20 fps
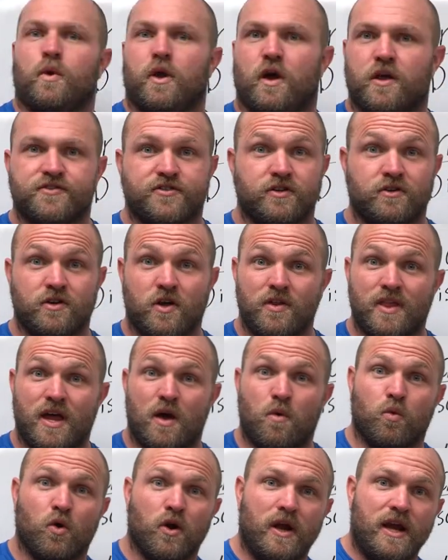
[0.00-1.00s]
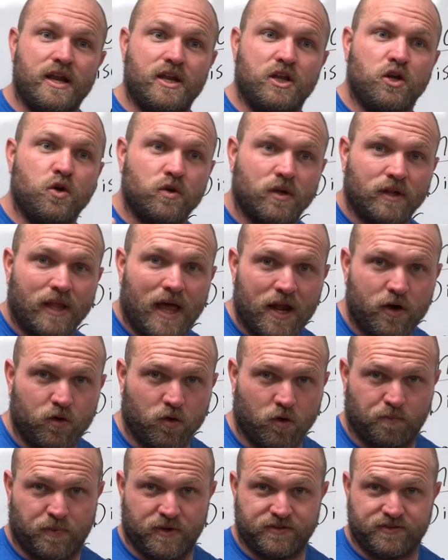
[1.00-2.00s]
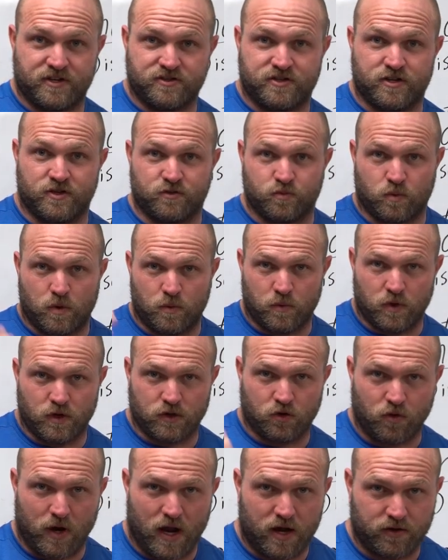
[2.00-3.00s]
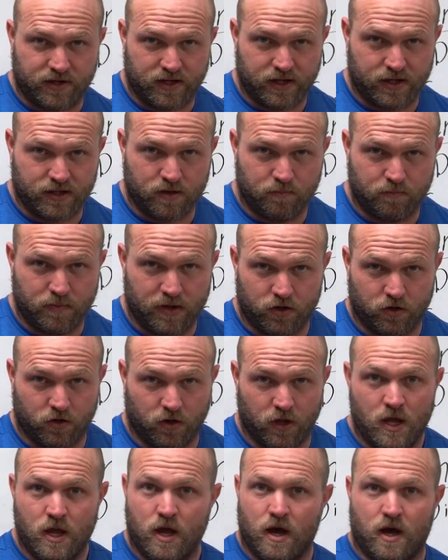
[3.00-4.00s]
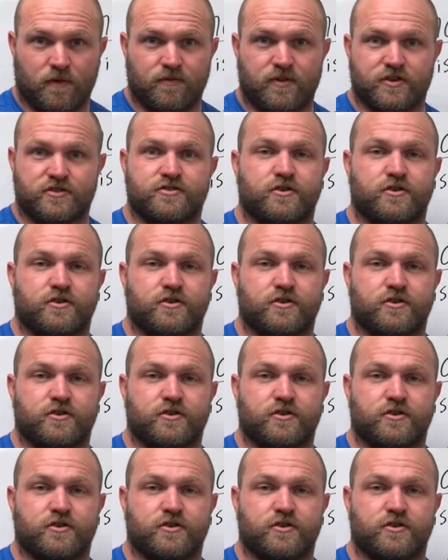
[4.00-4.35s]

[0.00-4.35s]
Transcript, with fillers: We also know that we're in unilateral positions when we're grounding in the middle of the